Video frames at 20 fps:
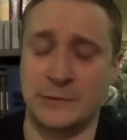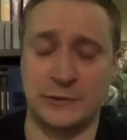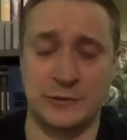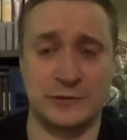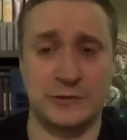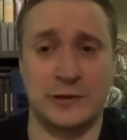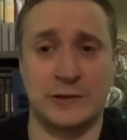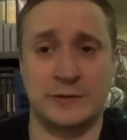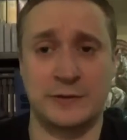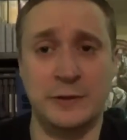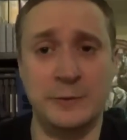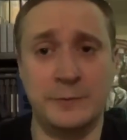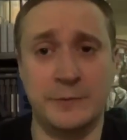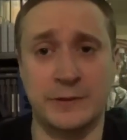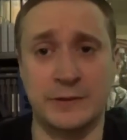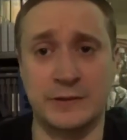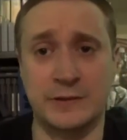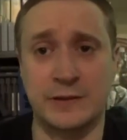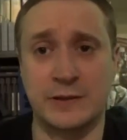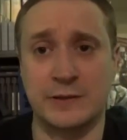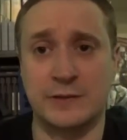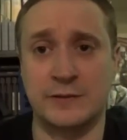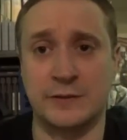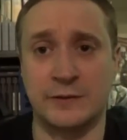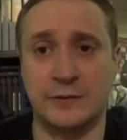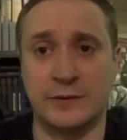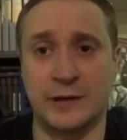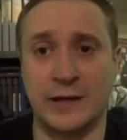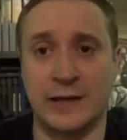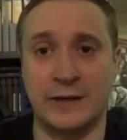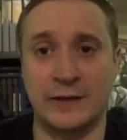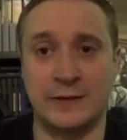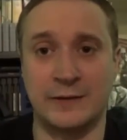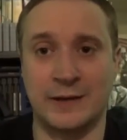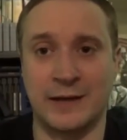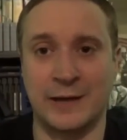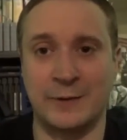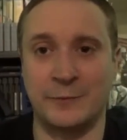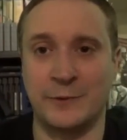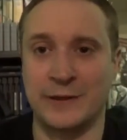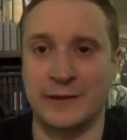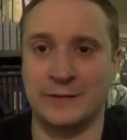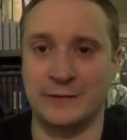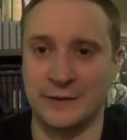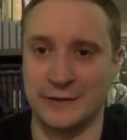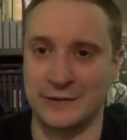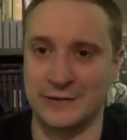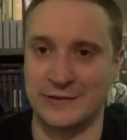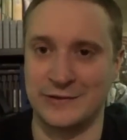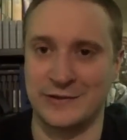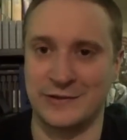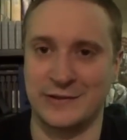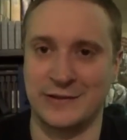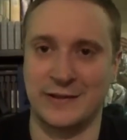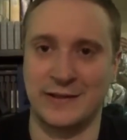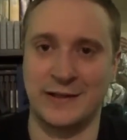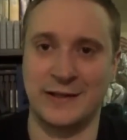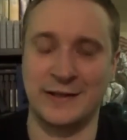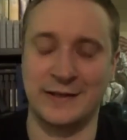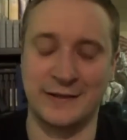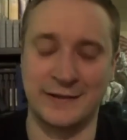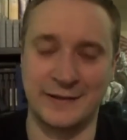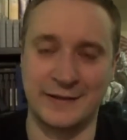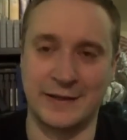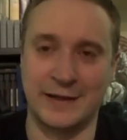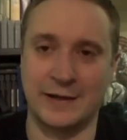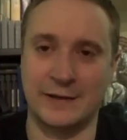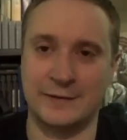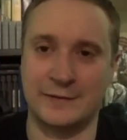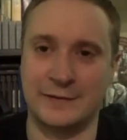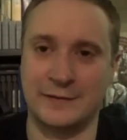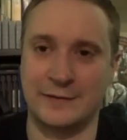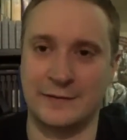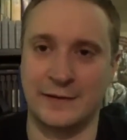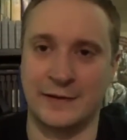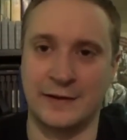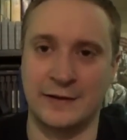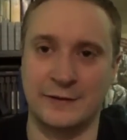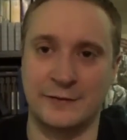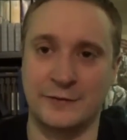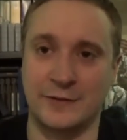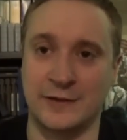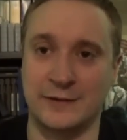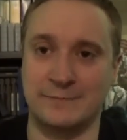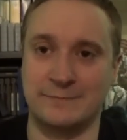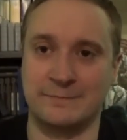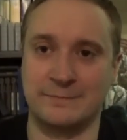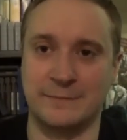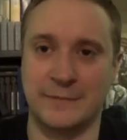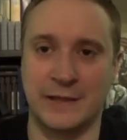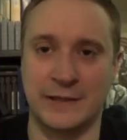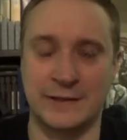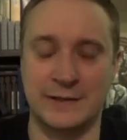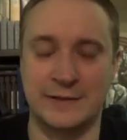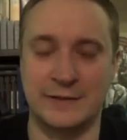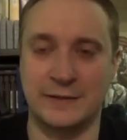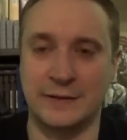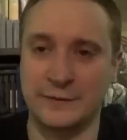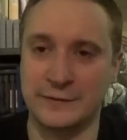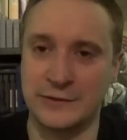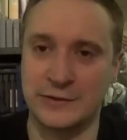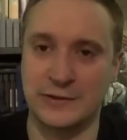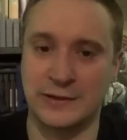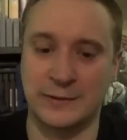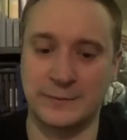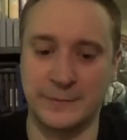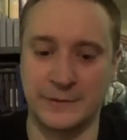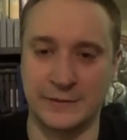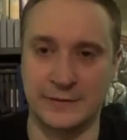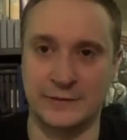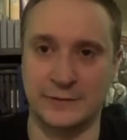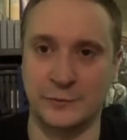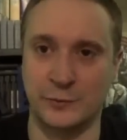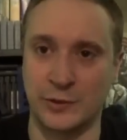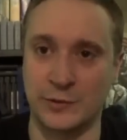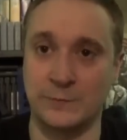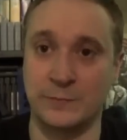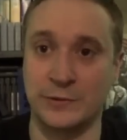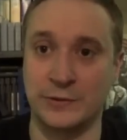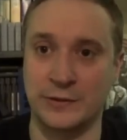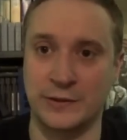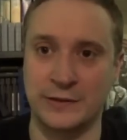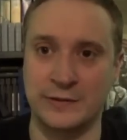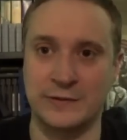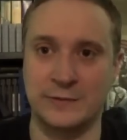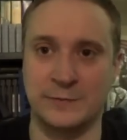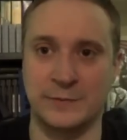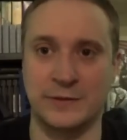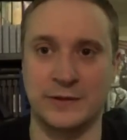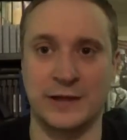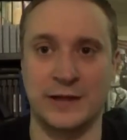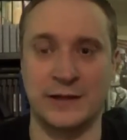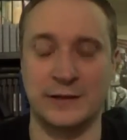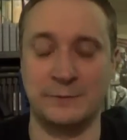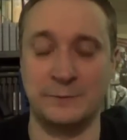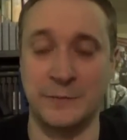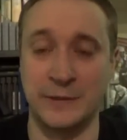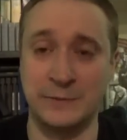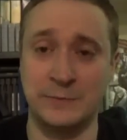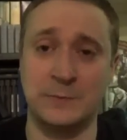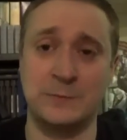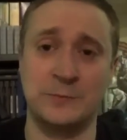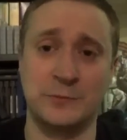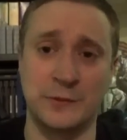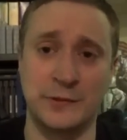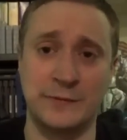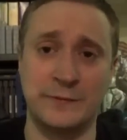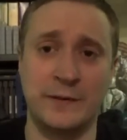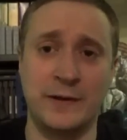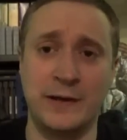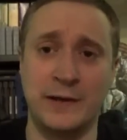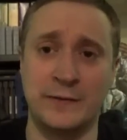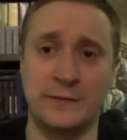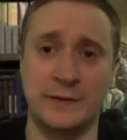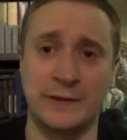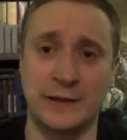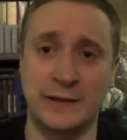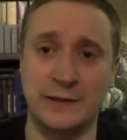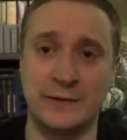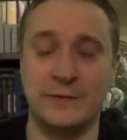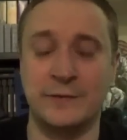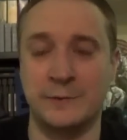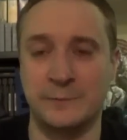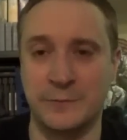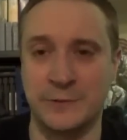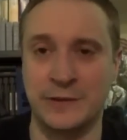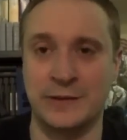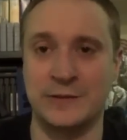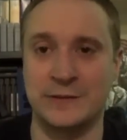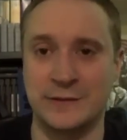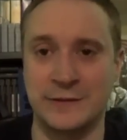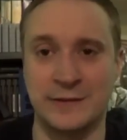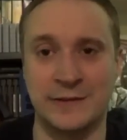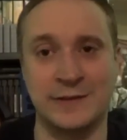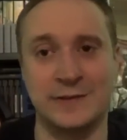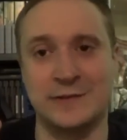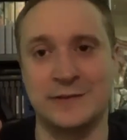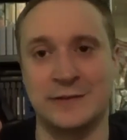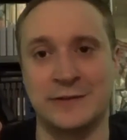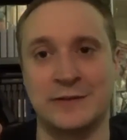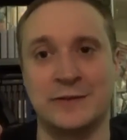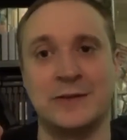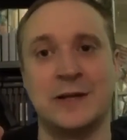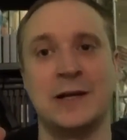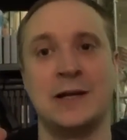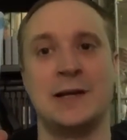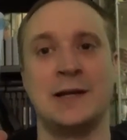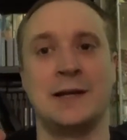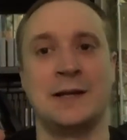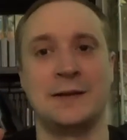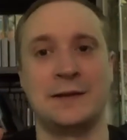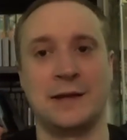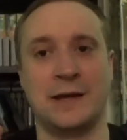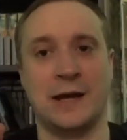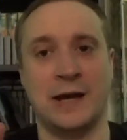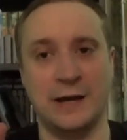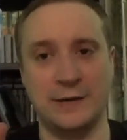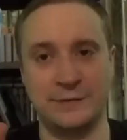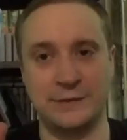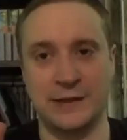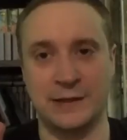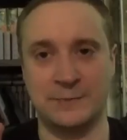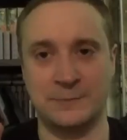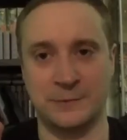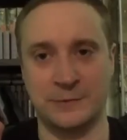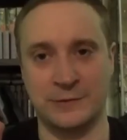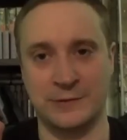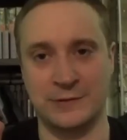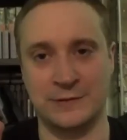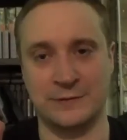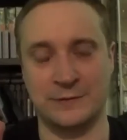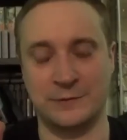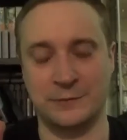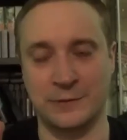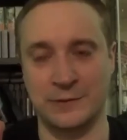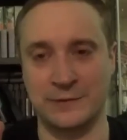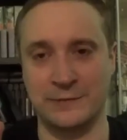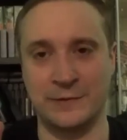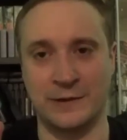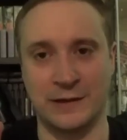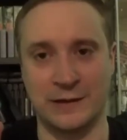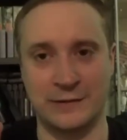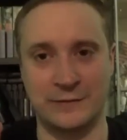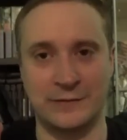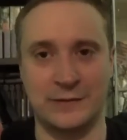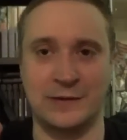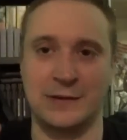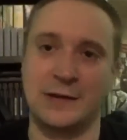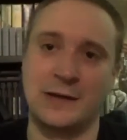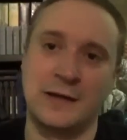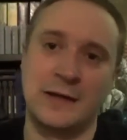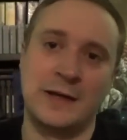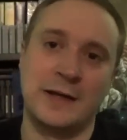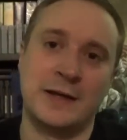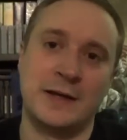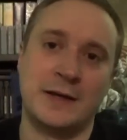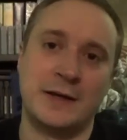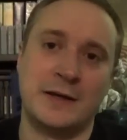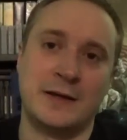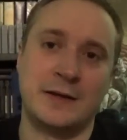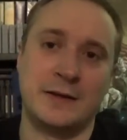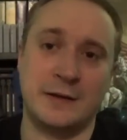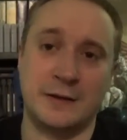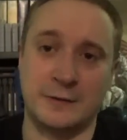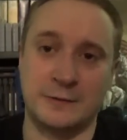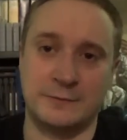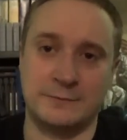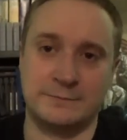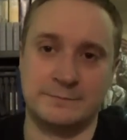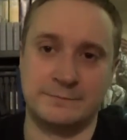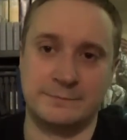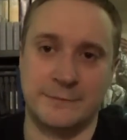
Toys R Us opens. So I went at lunch and I thought, great, I still have a shot because one per customer and minimum 25. And I live in a big city, so they have to have more than 25. No.